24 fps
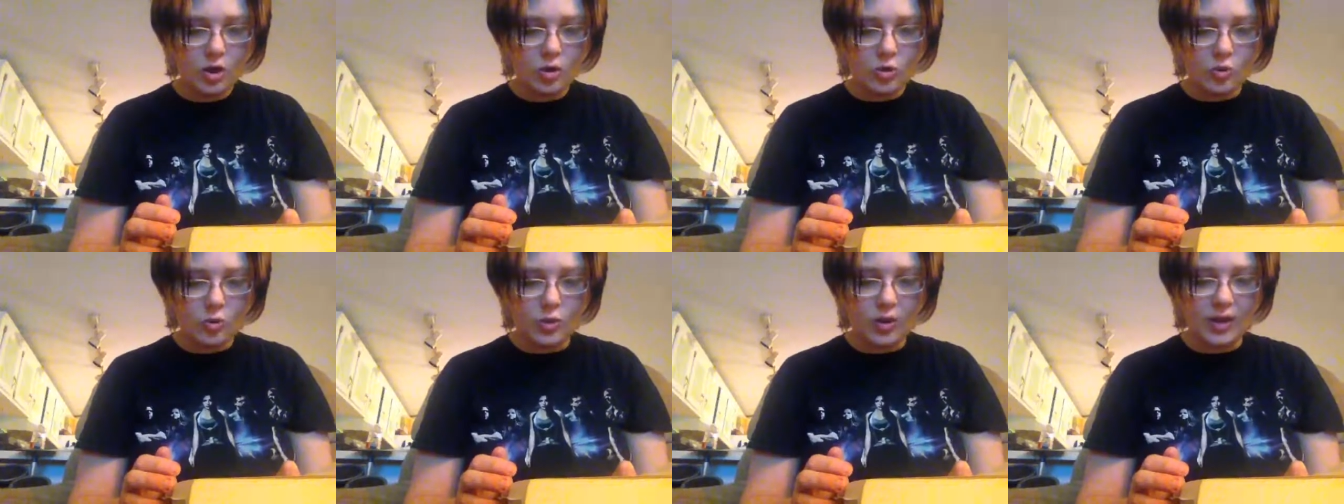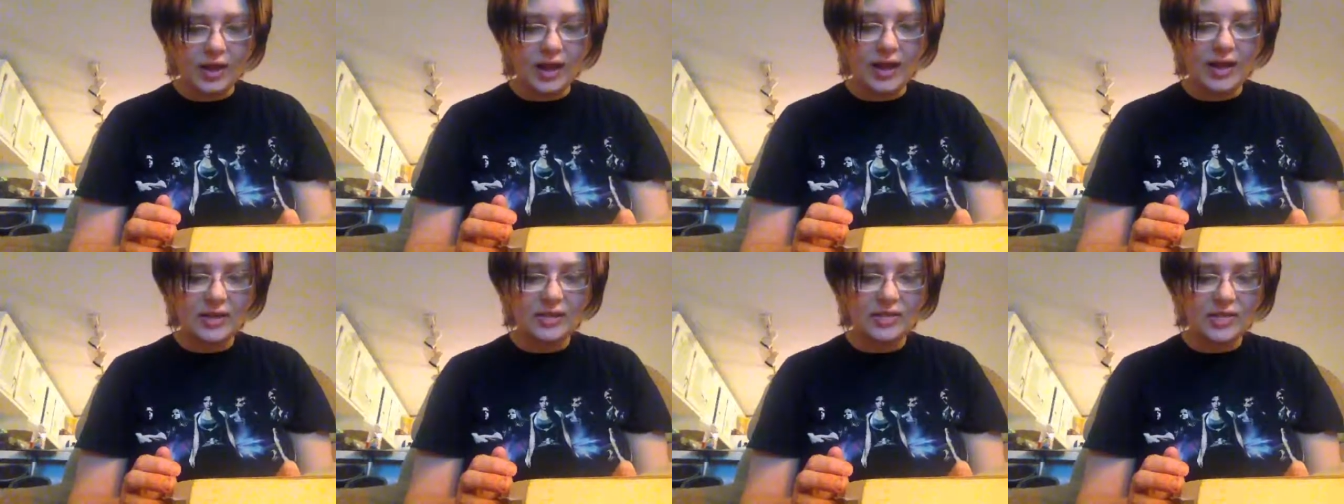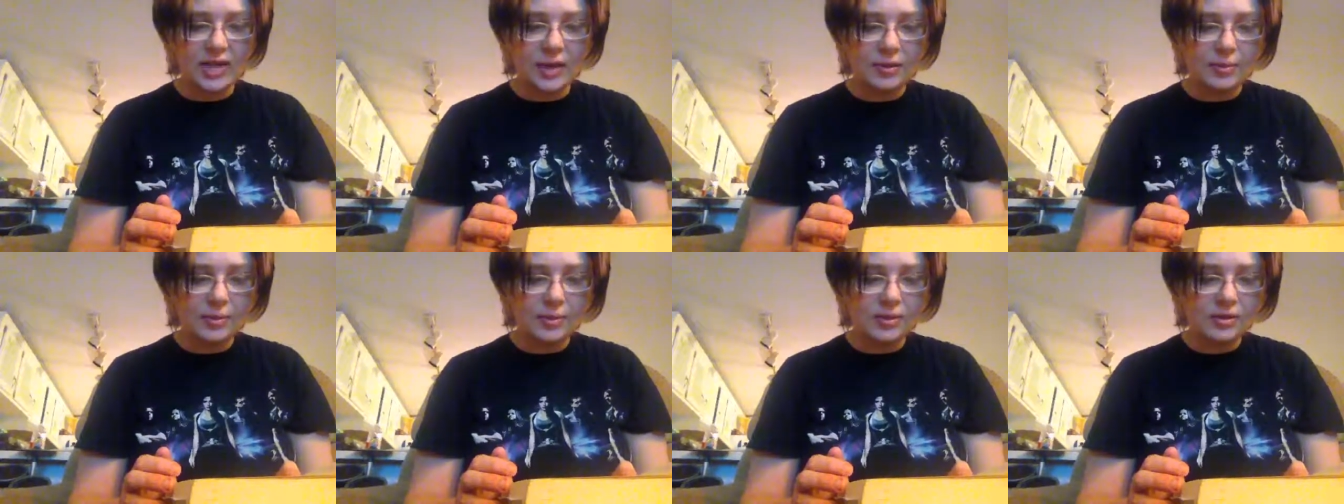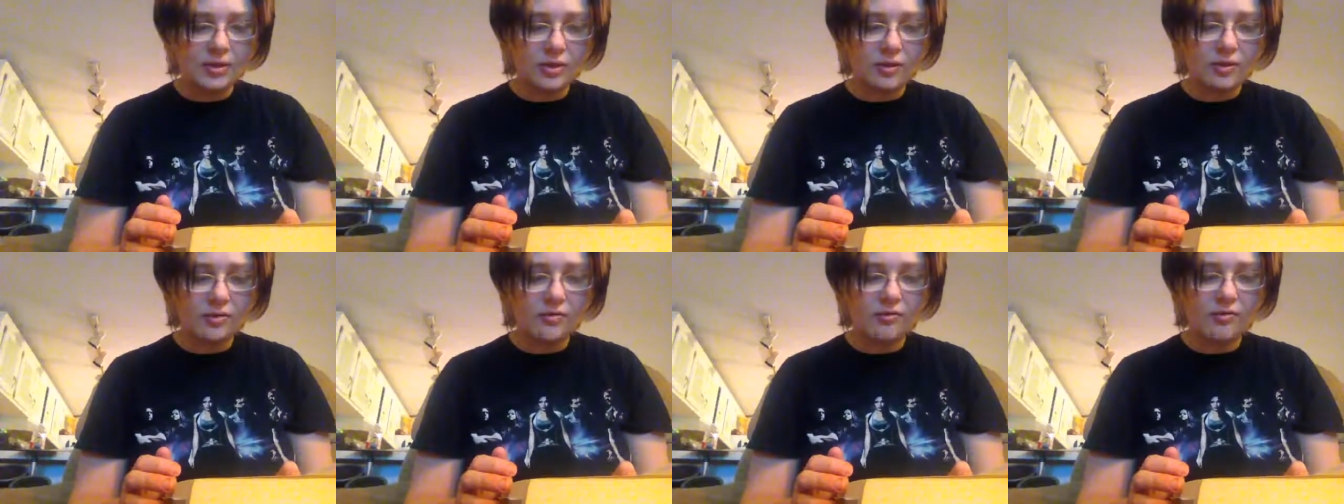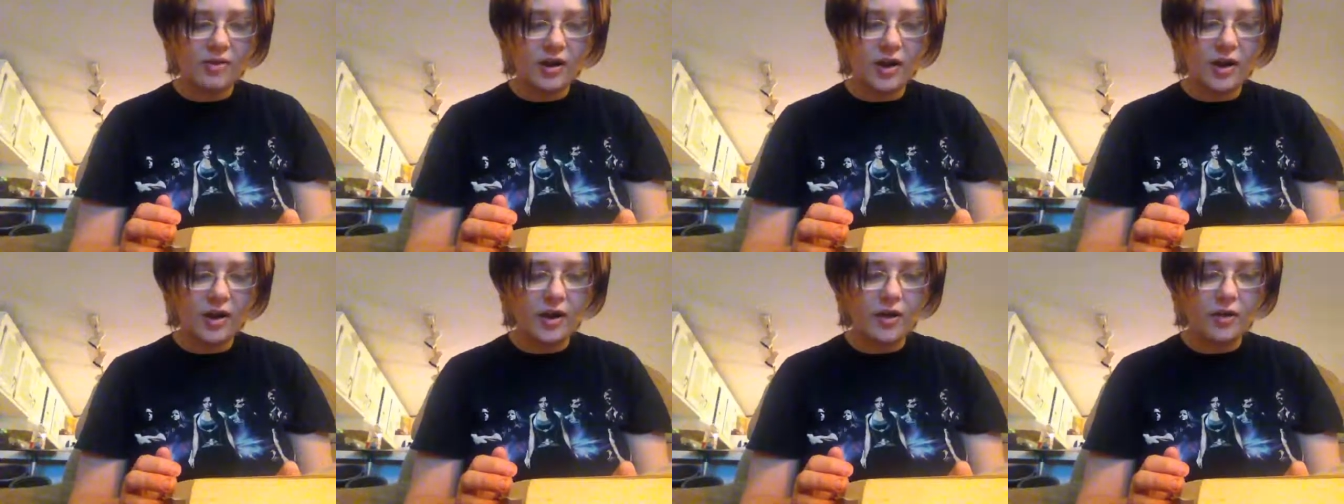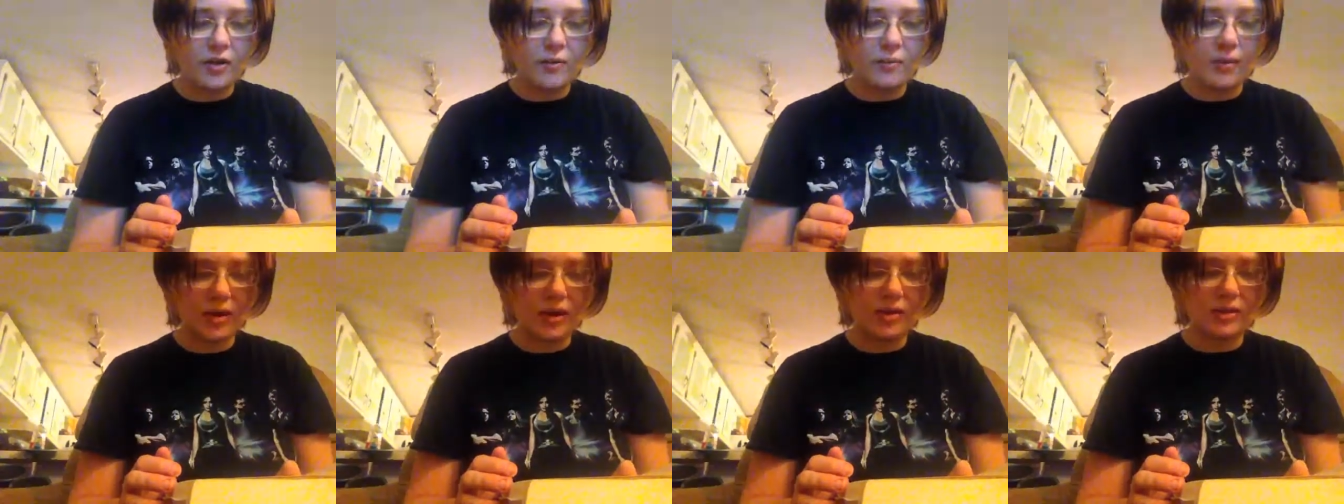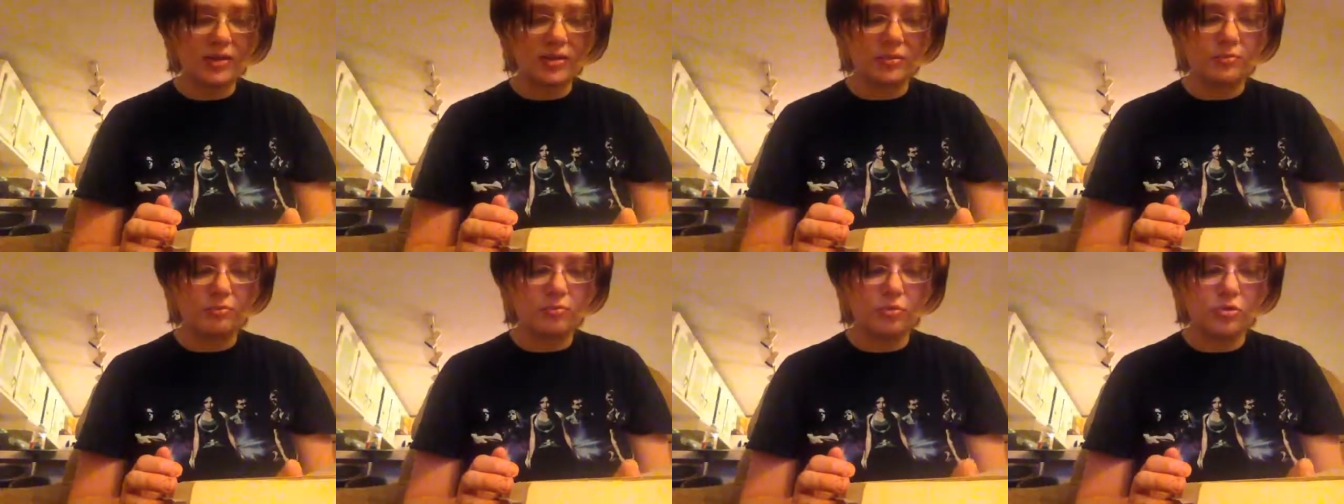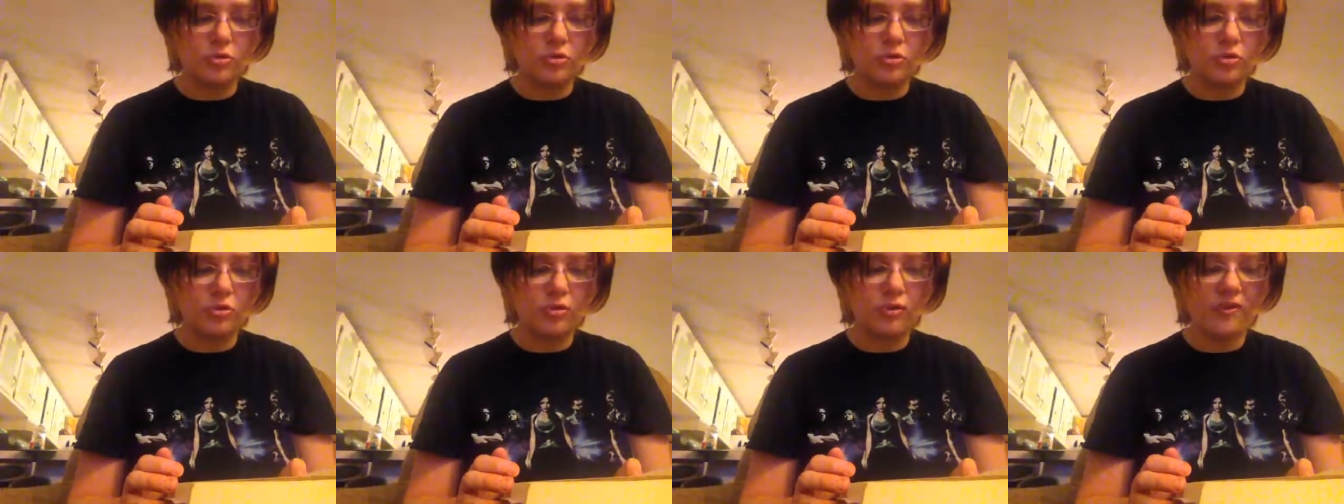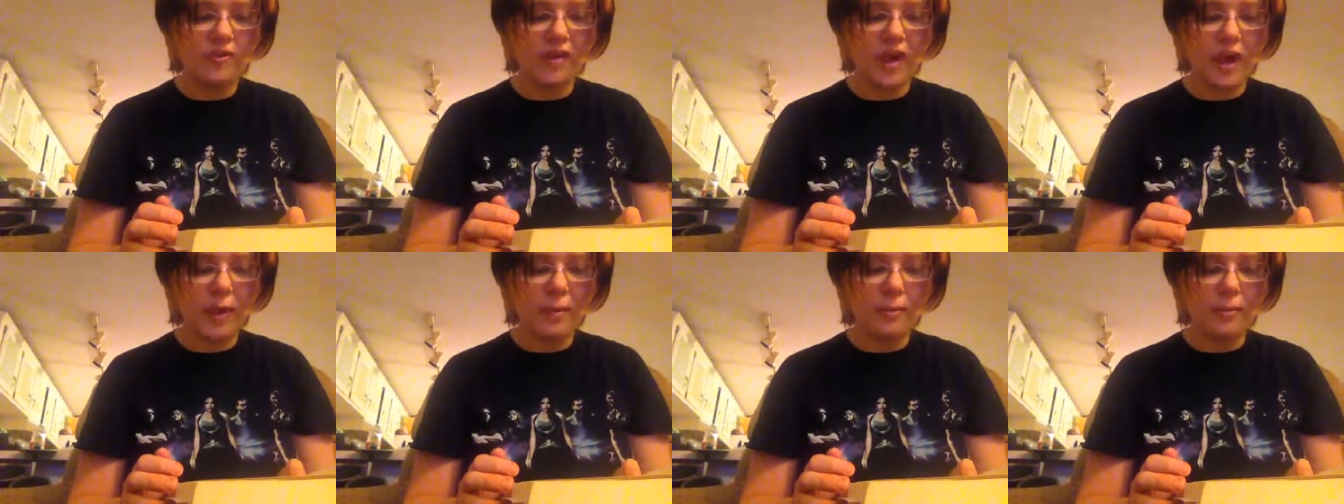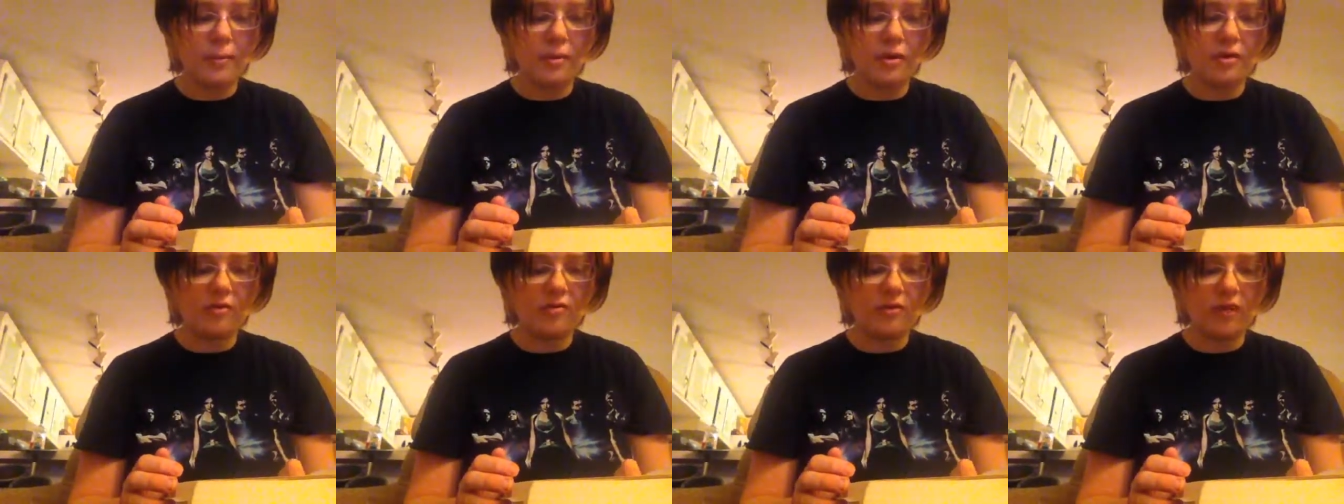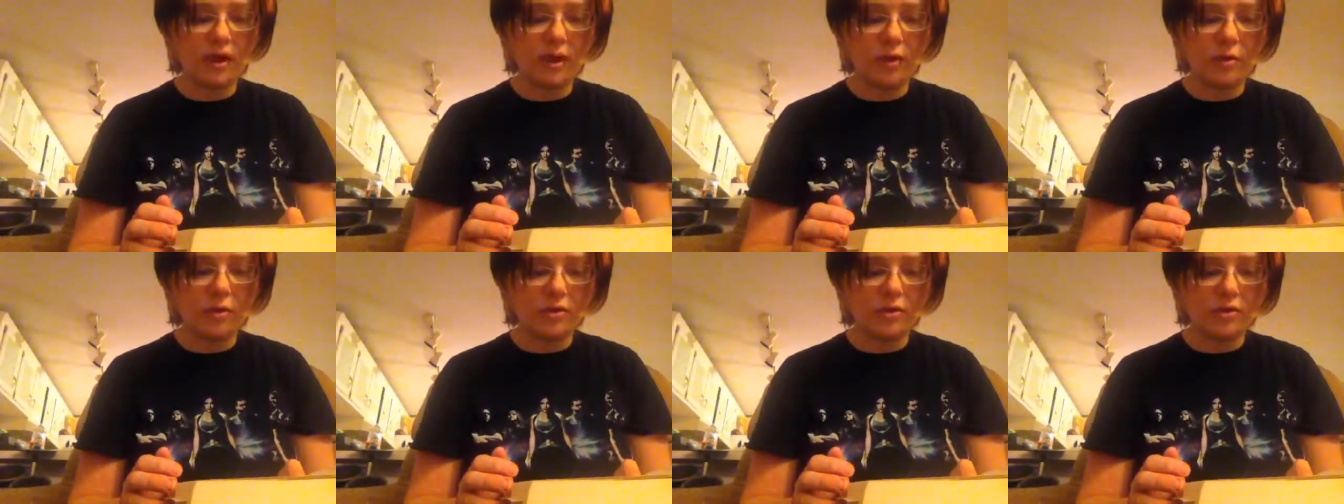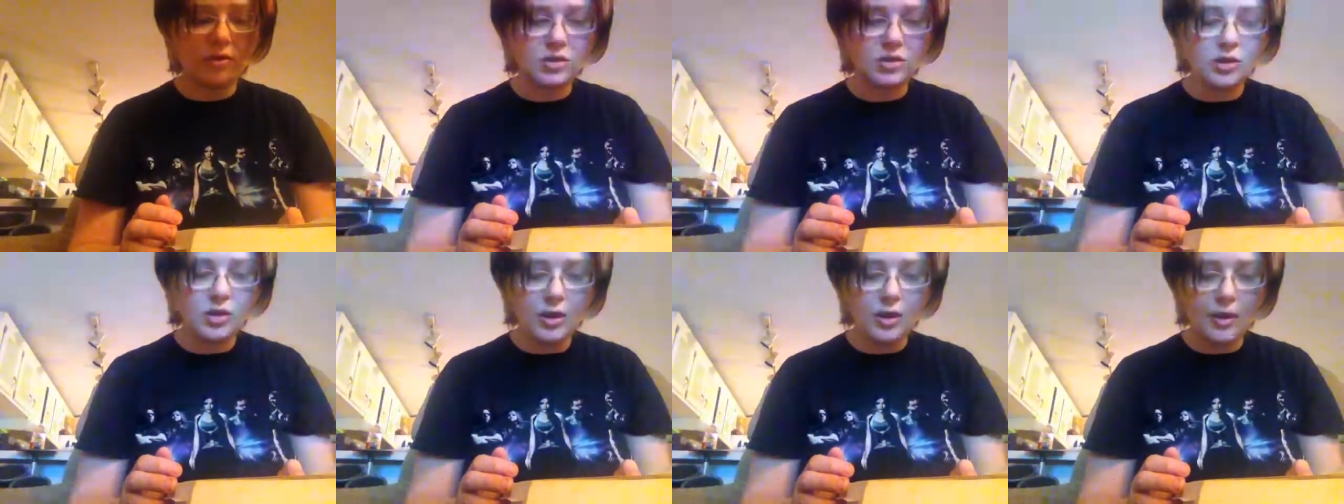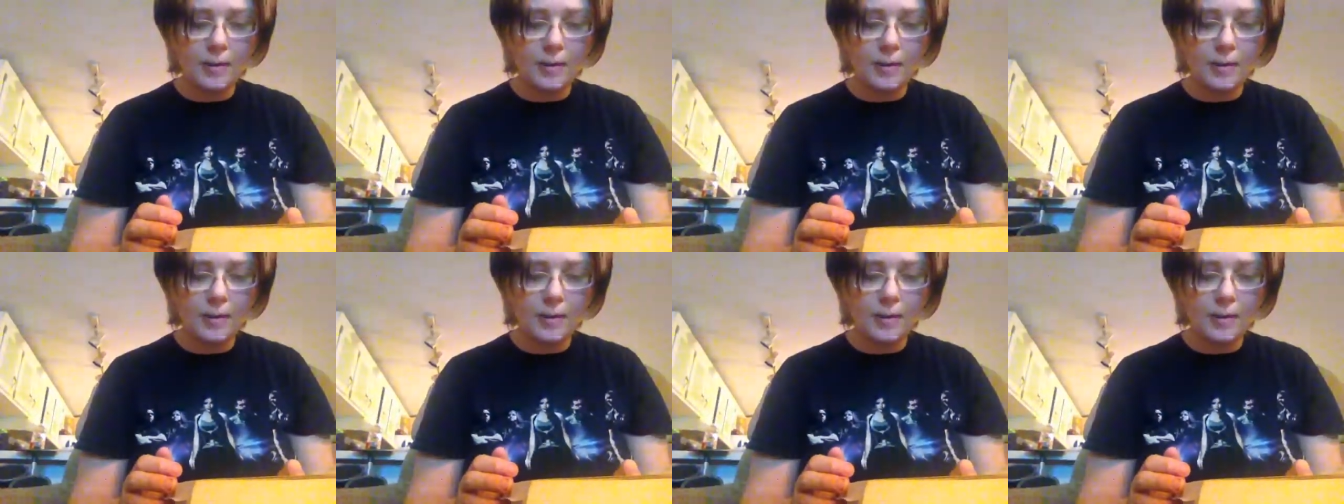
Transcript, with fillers: While I dampened down the fire and made us a brew of chamomile flowers,